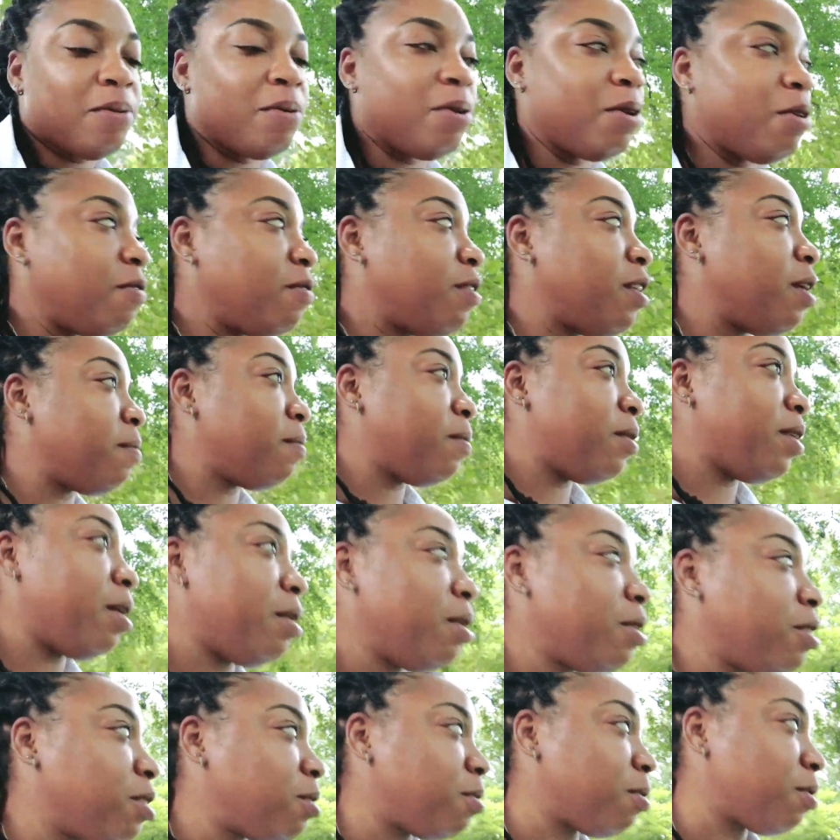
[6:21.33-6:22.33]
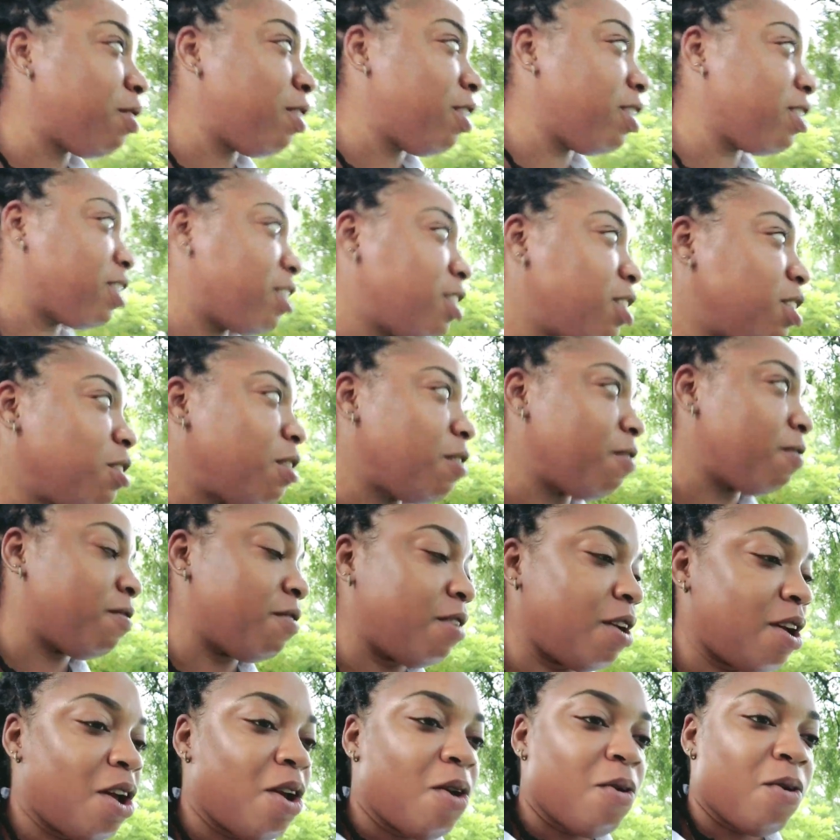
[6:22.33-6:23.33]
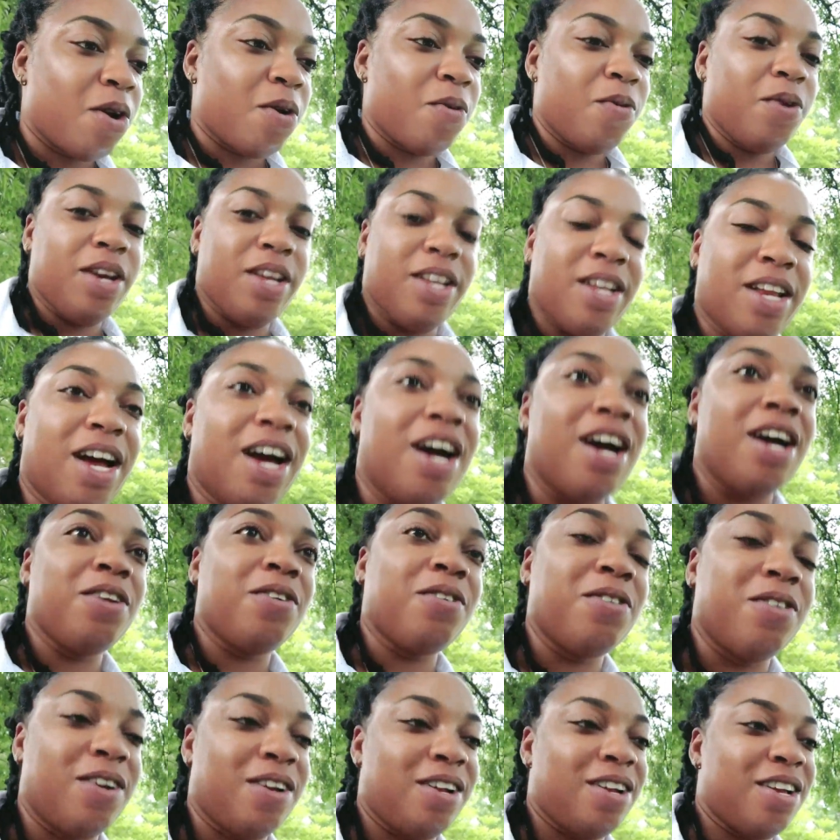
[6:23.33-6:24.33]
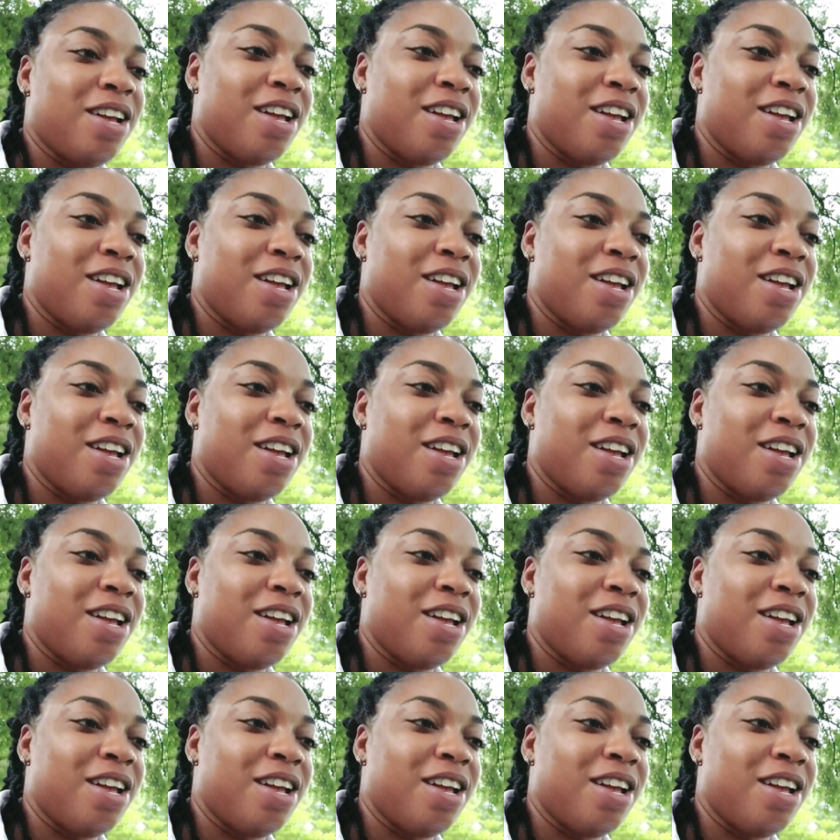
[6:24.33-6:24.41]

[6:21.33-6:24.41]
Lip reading: Love them, but they do some crazy stuff where we now do.